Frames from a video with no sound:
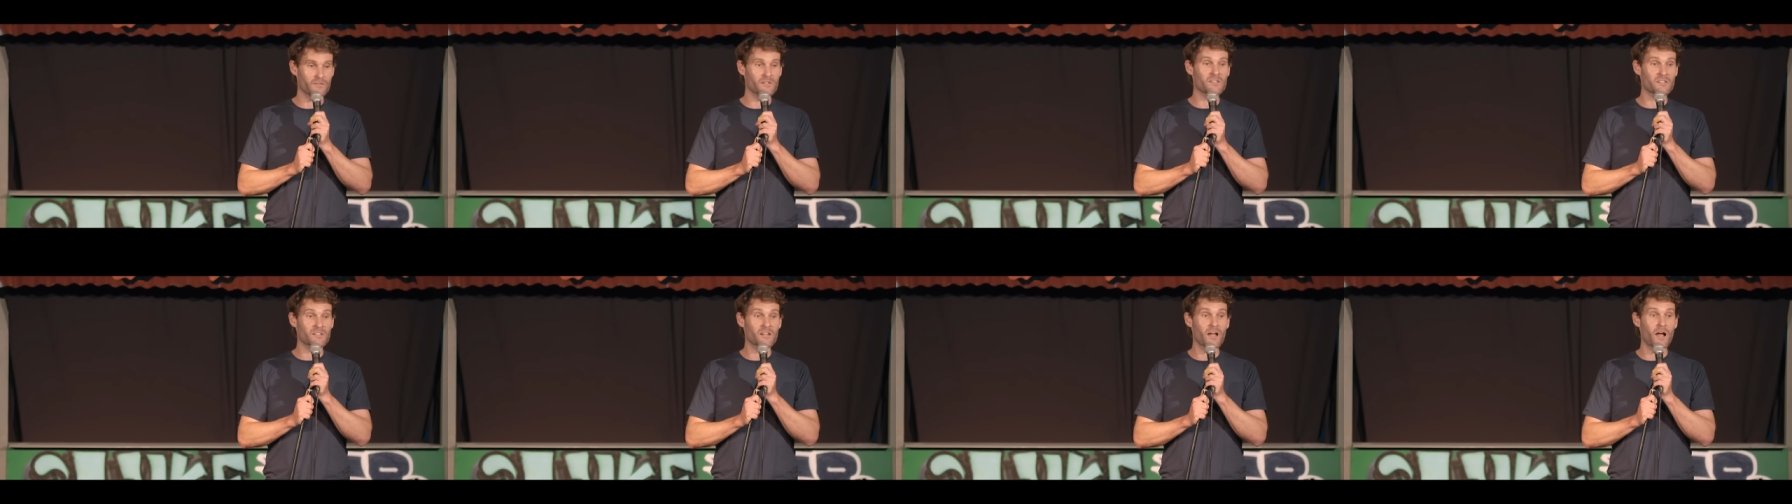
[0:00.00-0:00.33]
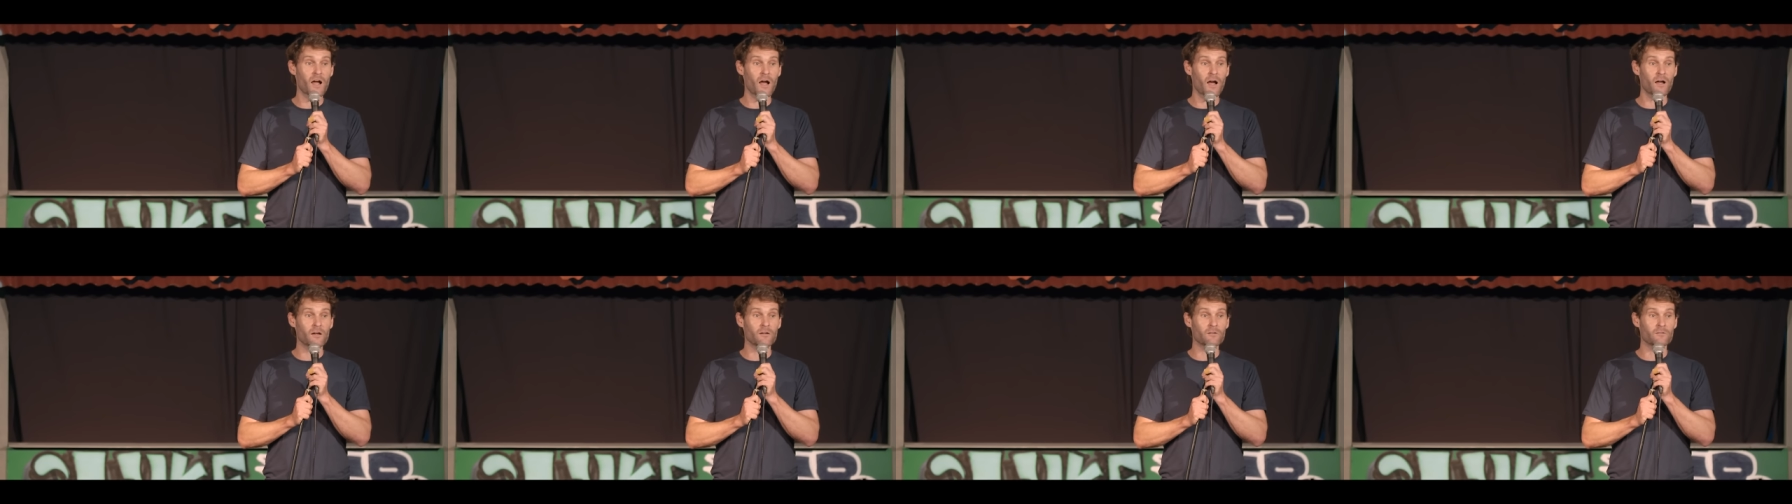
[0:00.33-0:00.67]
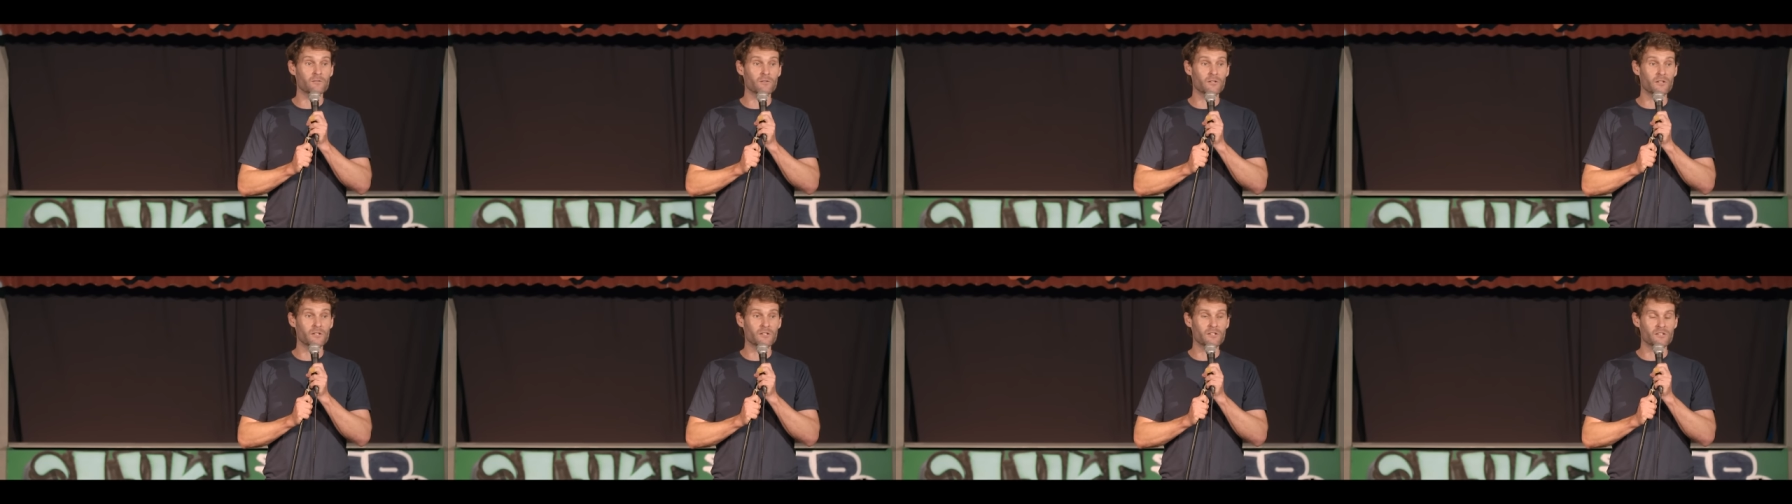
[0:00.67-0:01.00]
this
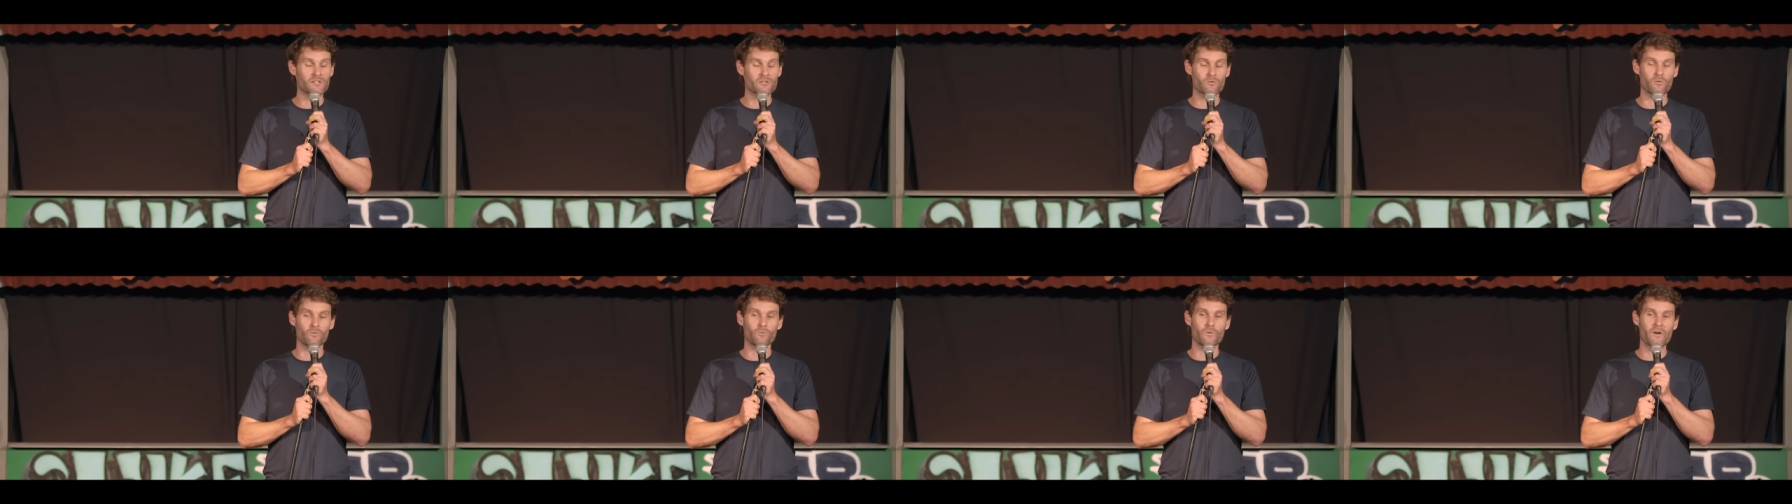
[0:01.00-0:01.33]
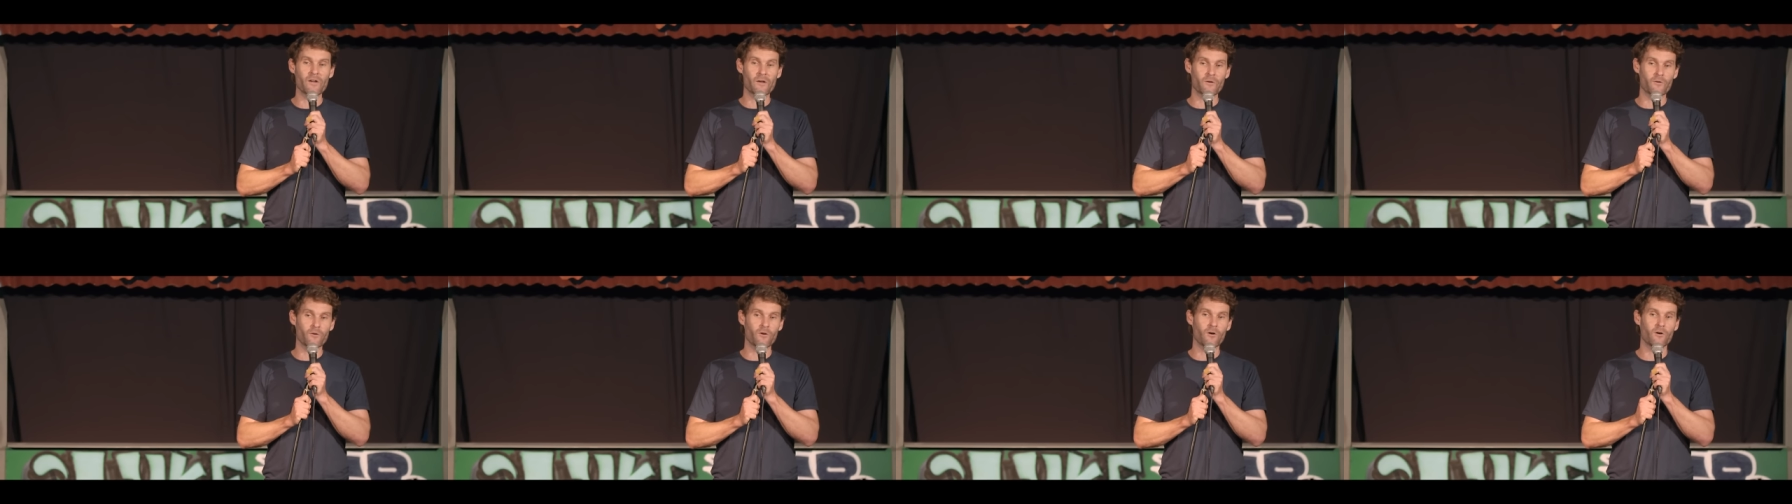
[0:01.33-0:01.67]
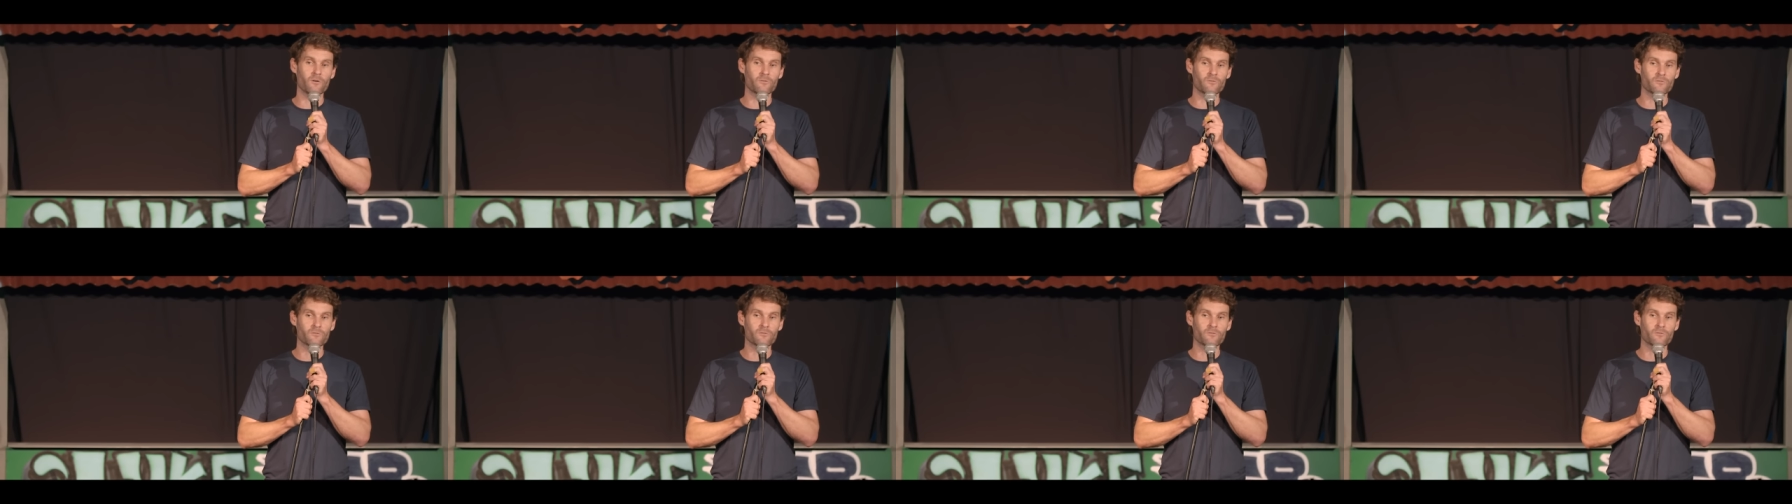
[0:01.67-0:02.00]
car is written
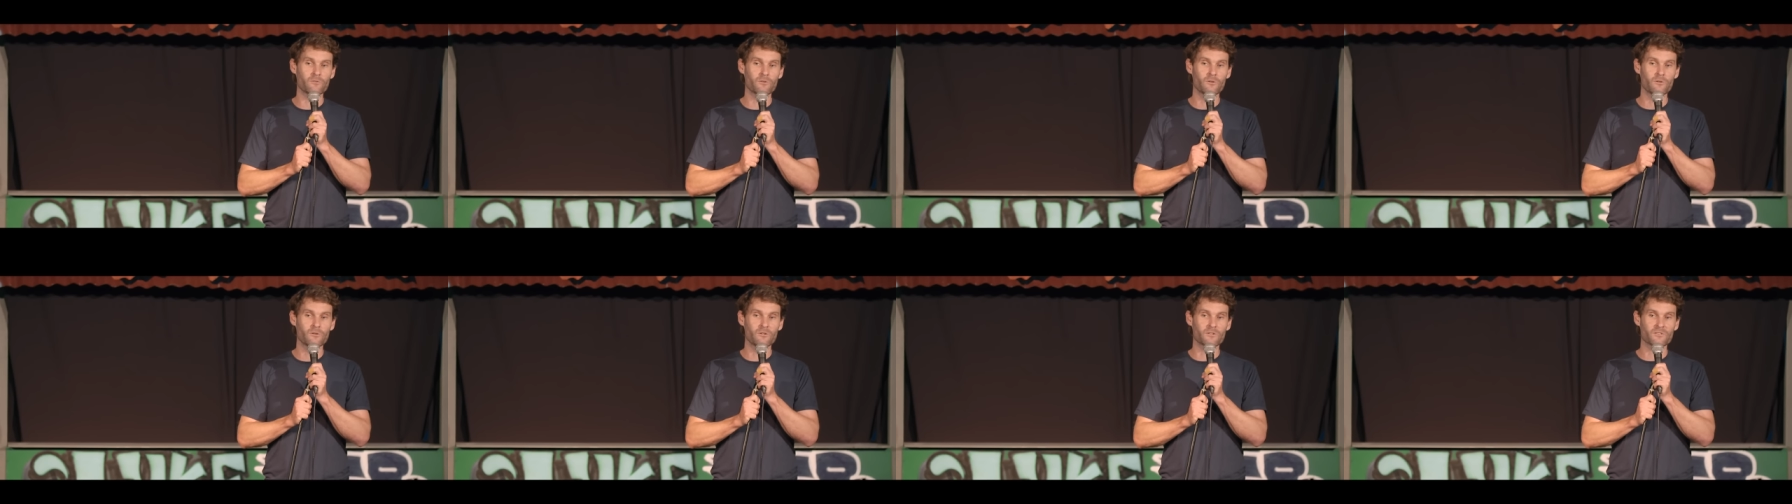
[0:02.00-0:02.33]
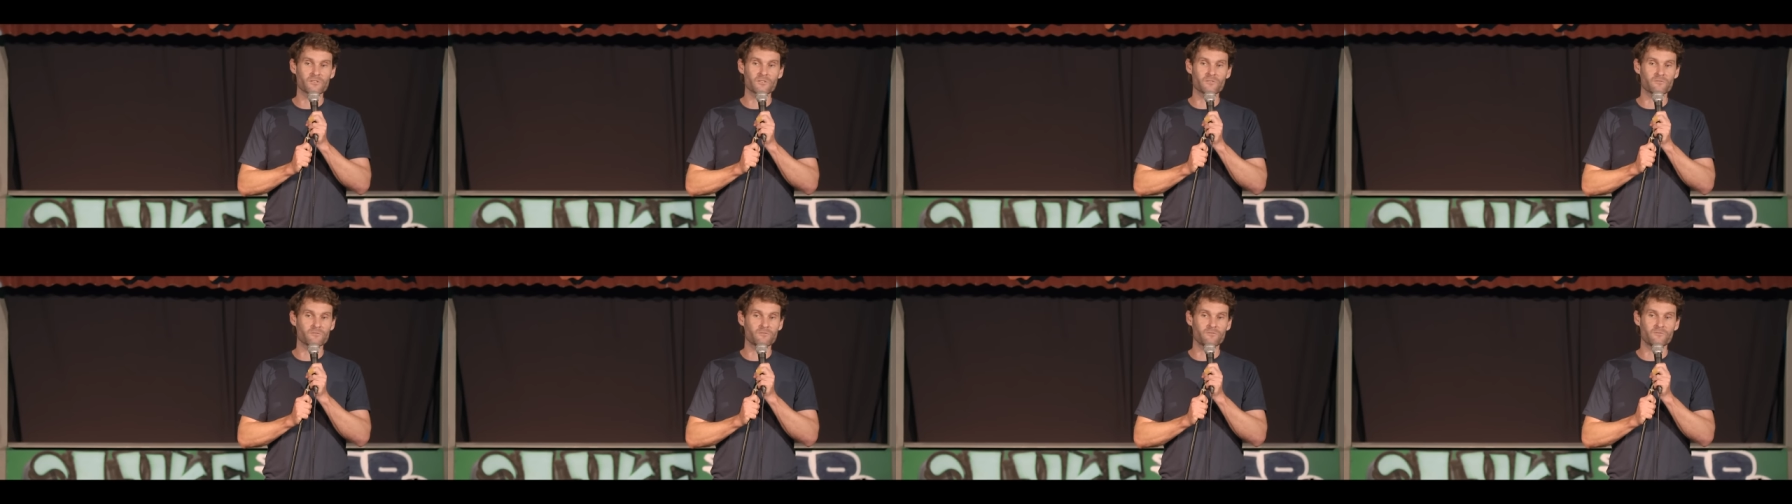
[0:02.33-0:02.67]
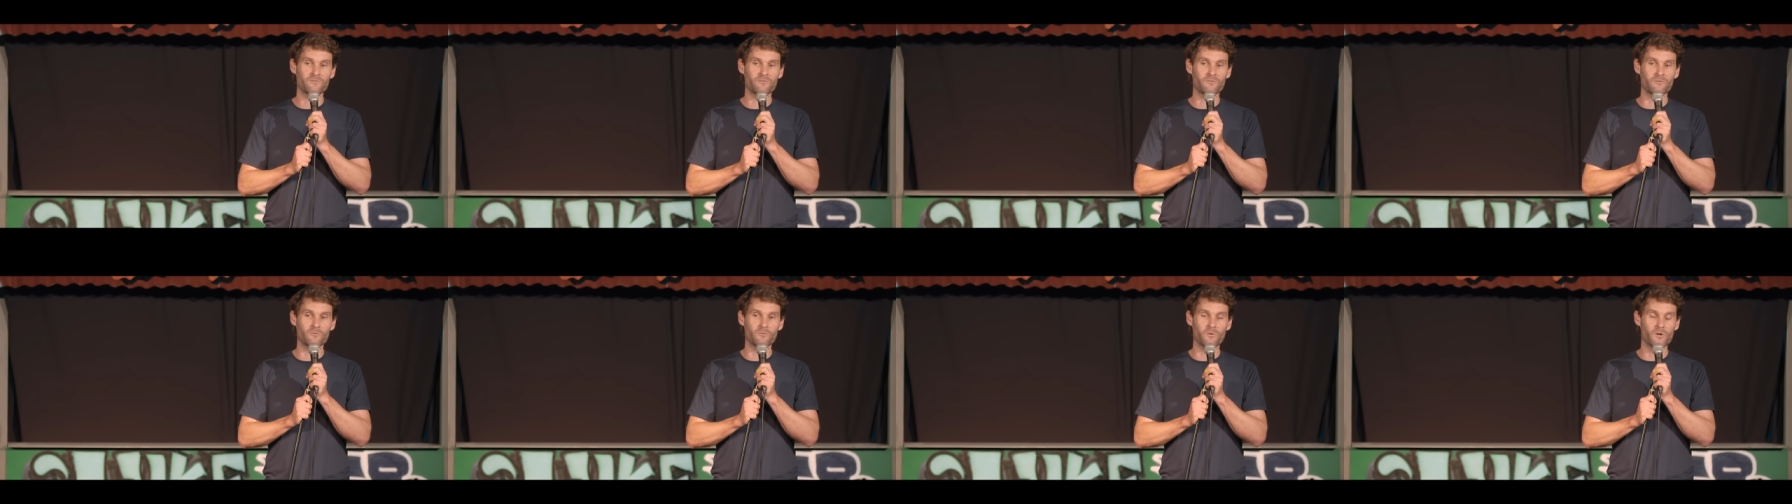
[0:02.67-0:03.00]
off." I said,
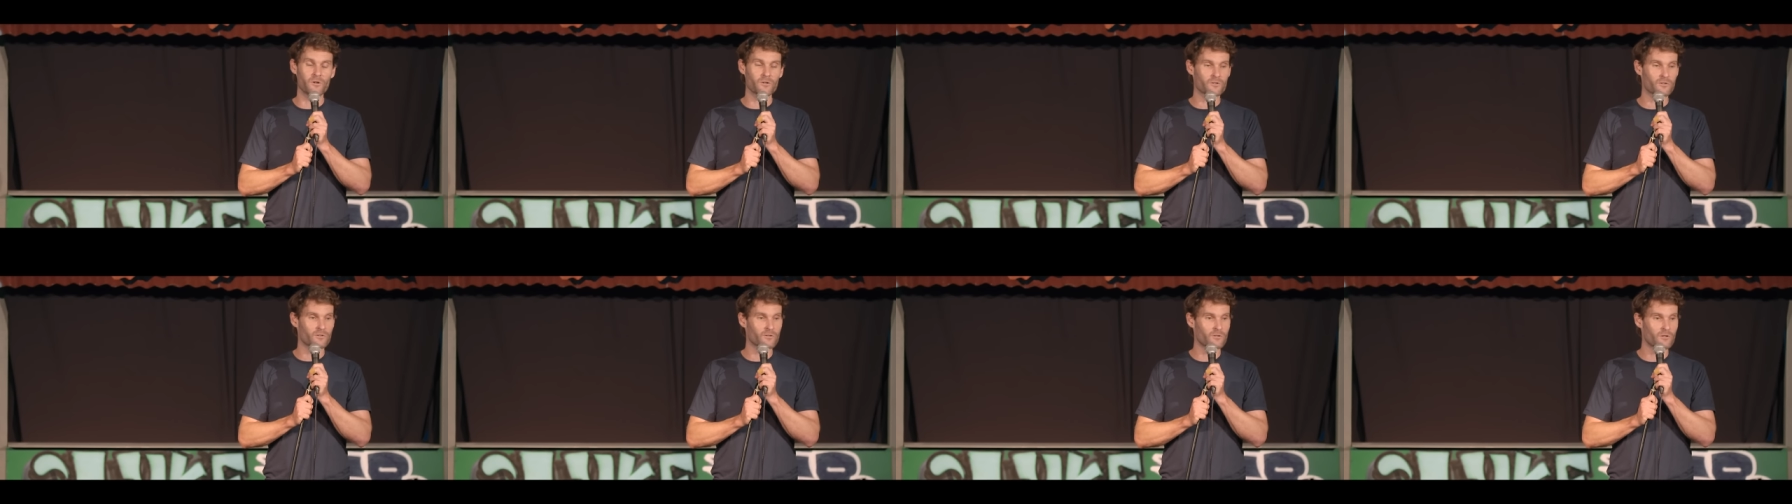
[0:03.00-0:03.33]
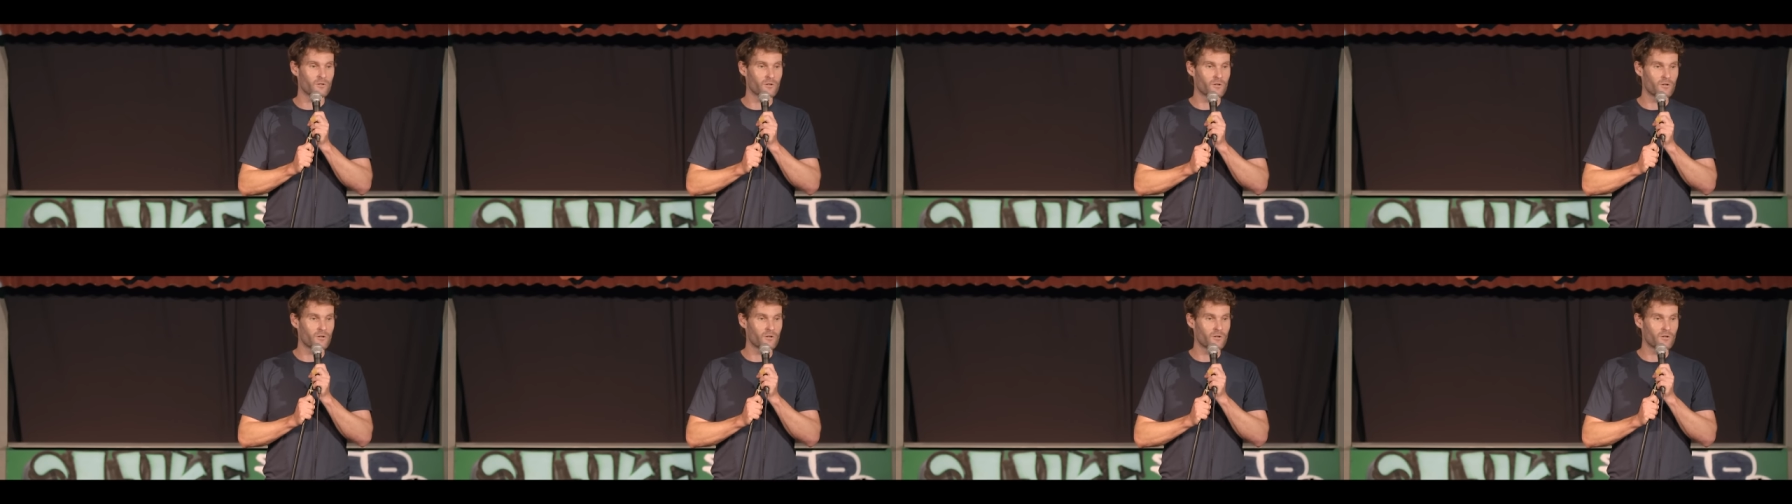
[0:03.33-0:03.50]
"What?